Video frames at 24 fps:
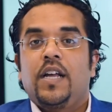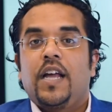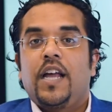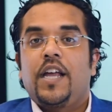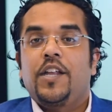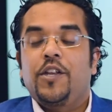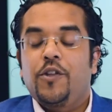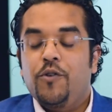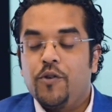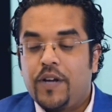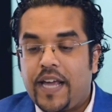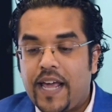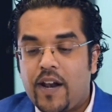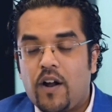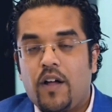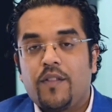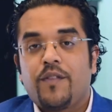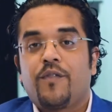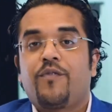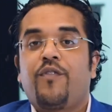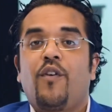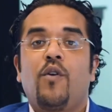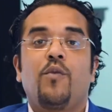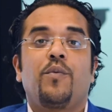You get on
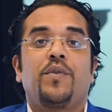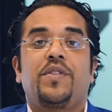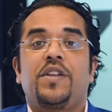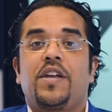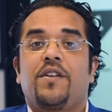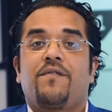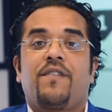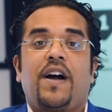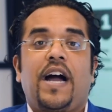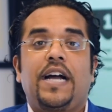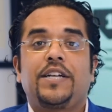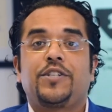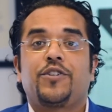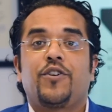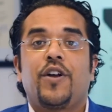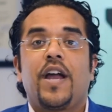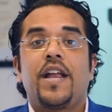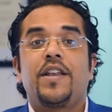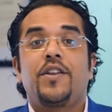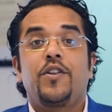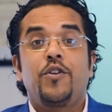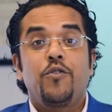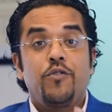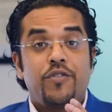the phone with the advisor
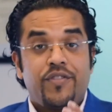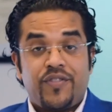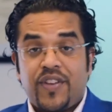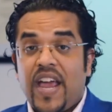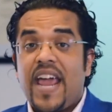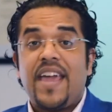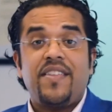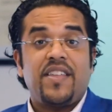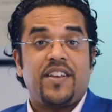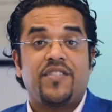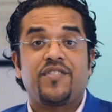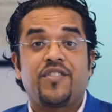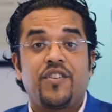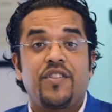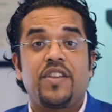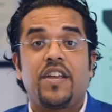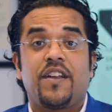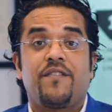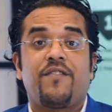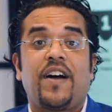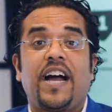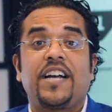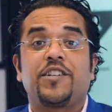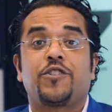and you say this to the
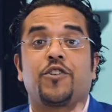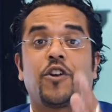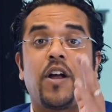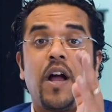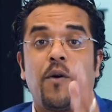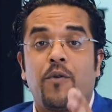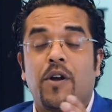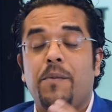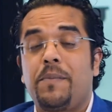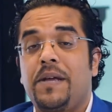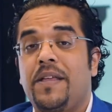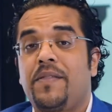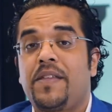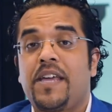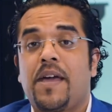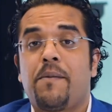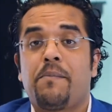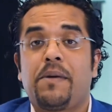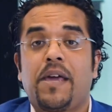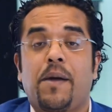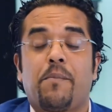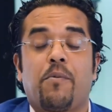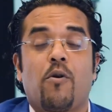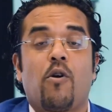advisor, I want to be in the
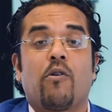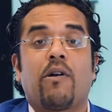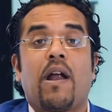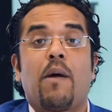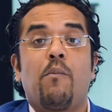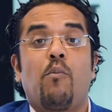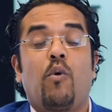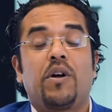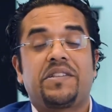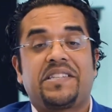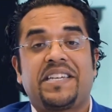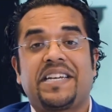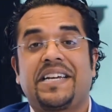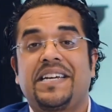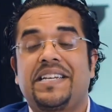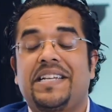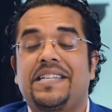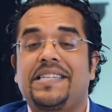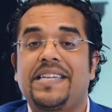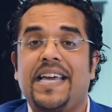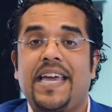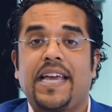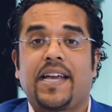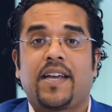MBA program. What's it going
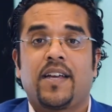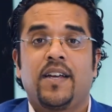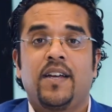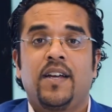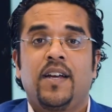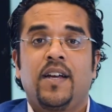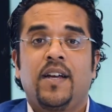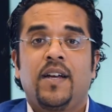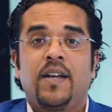to take?